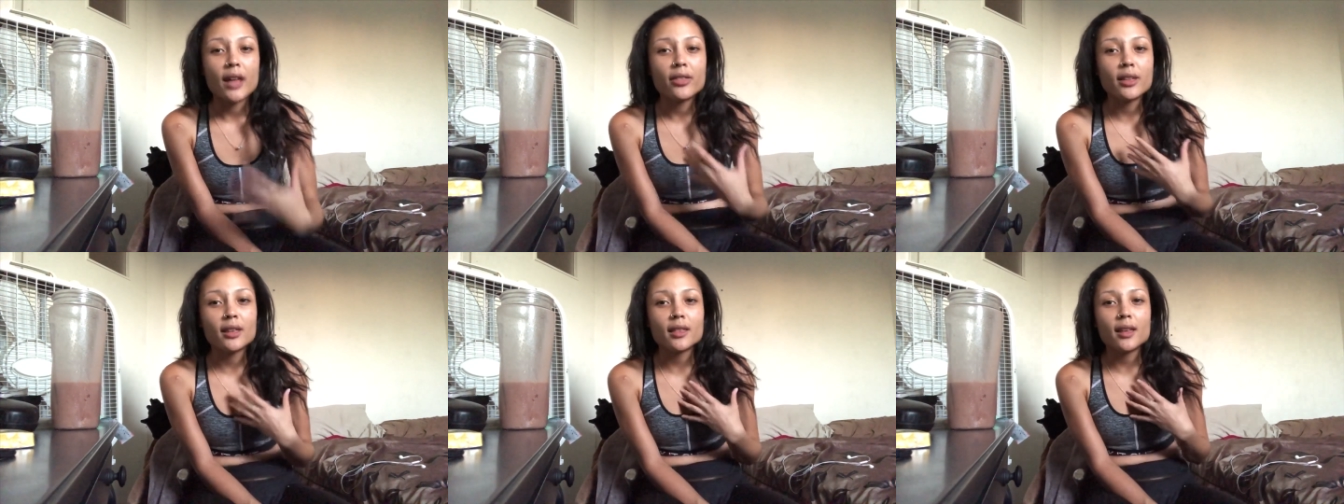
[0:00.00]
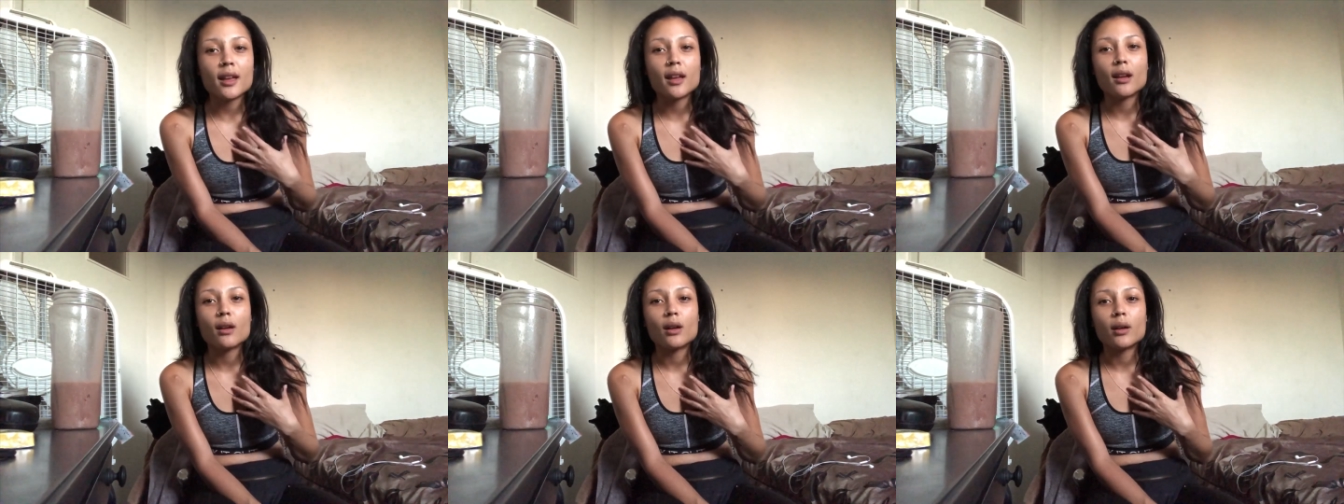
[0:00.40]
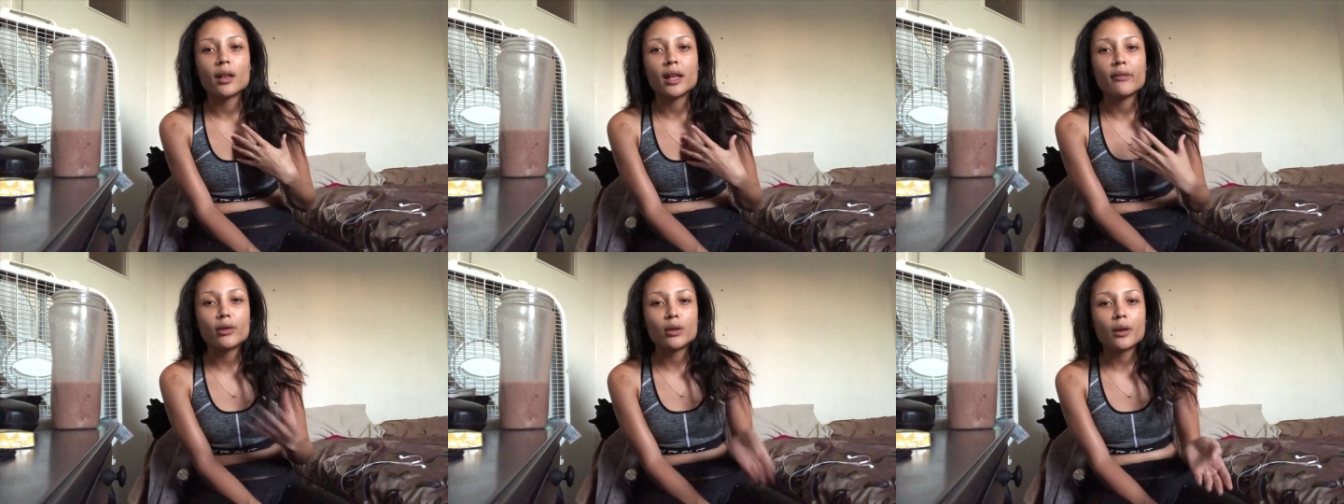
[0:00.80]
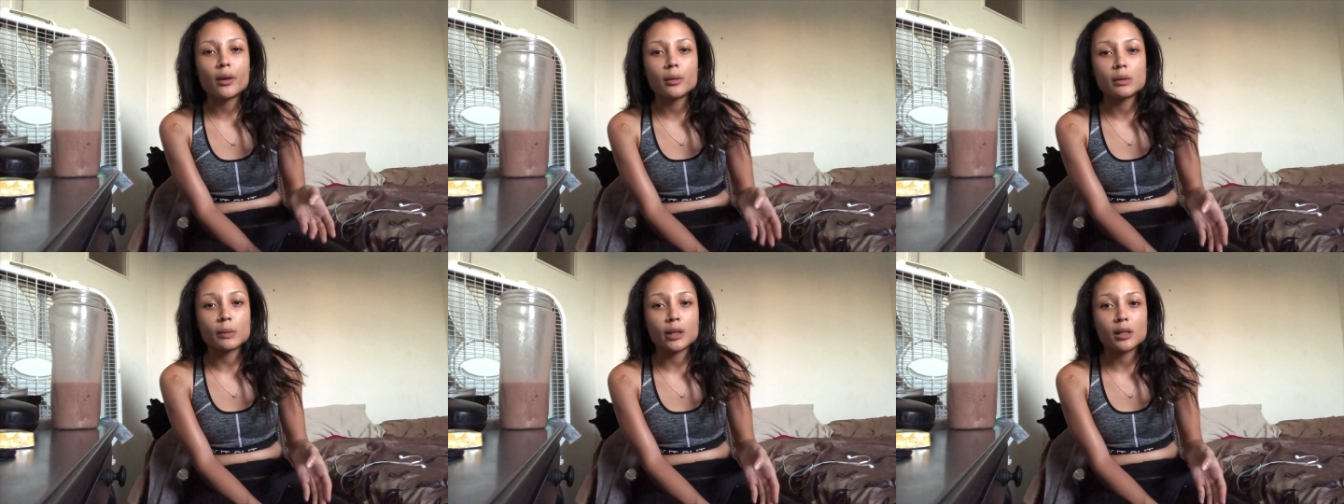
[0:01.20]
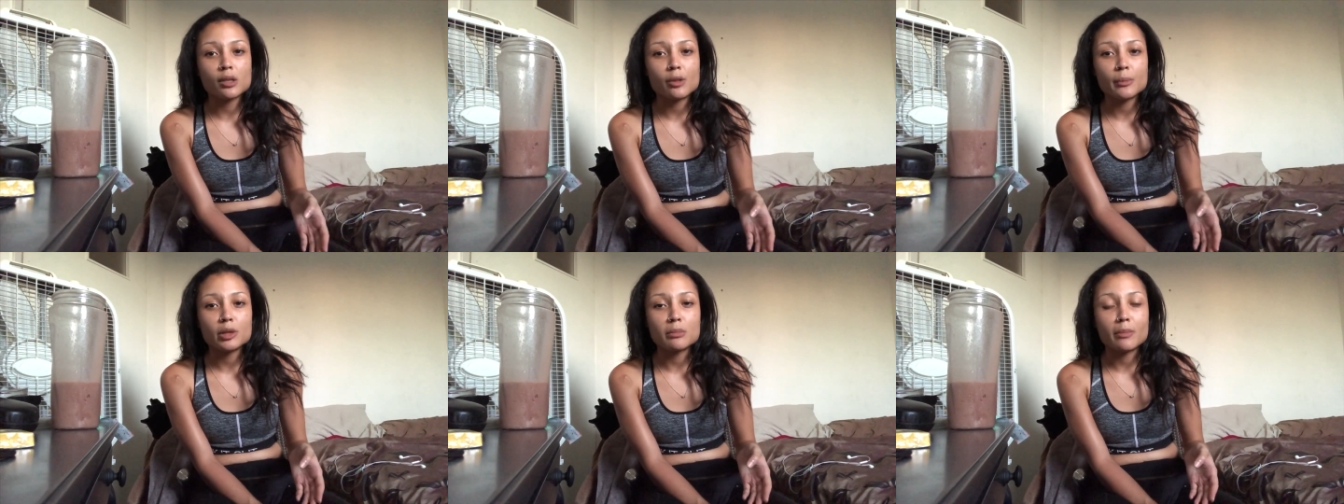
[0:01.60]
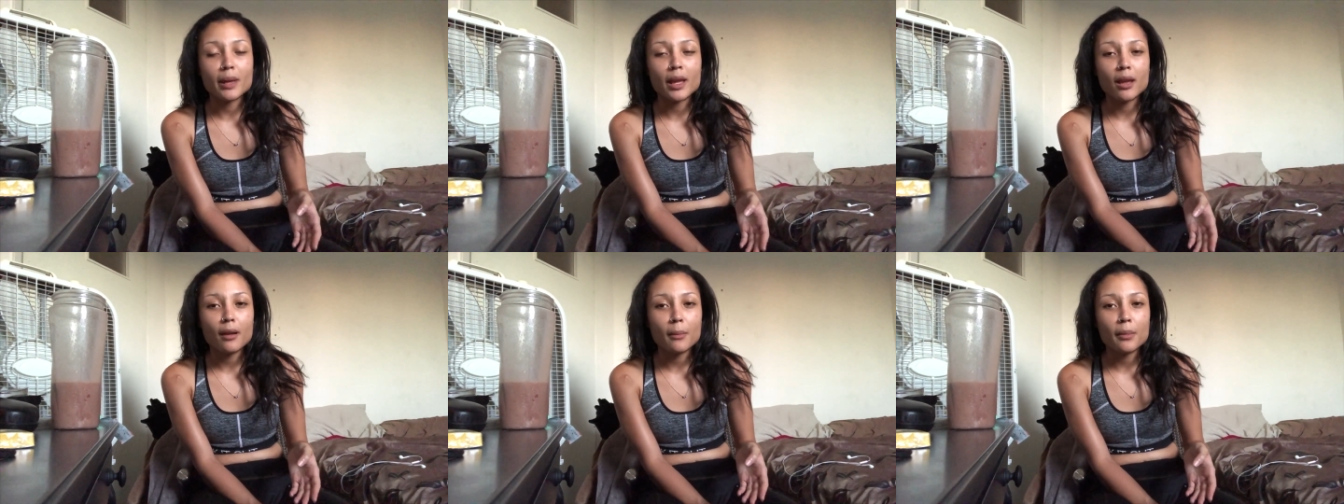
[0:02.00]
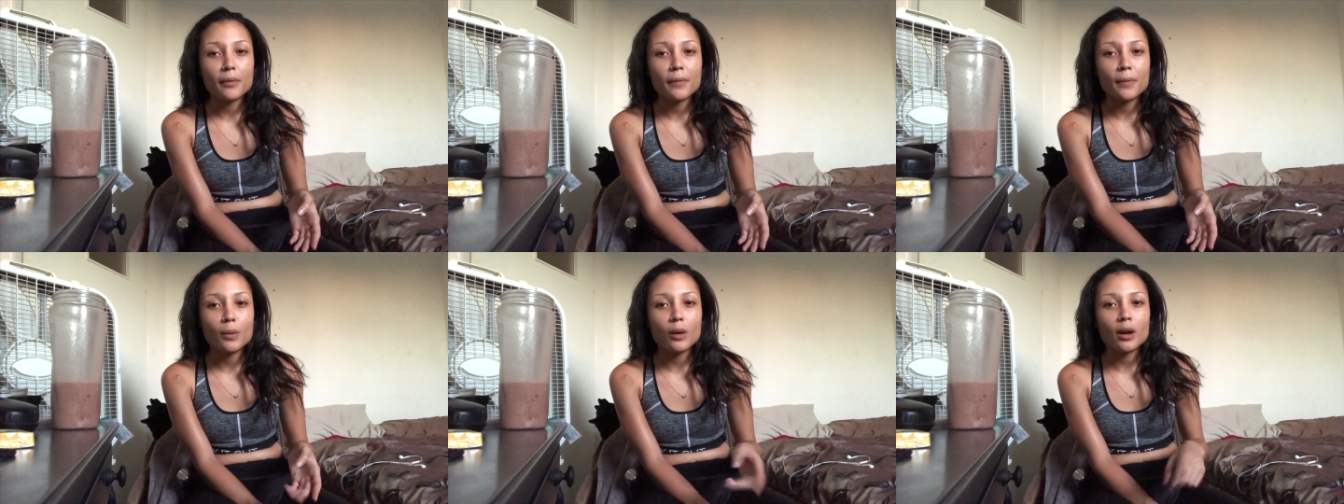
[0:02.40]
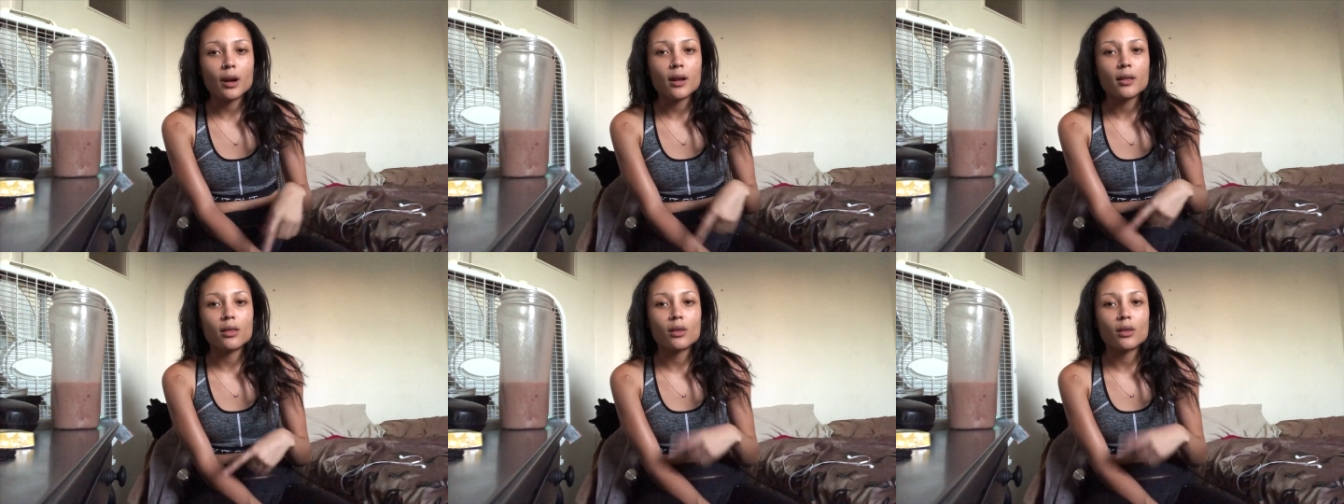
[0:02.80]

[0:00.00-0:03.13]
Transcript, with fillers: I think that even though I was wearing so much makeup before,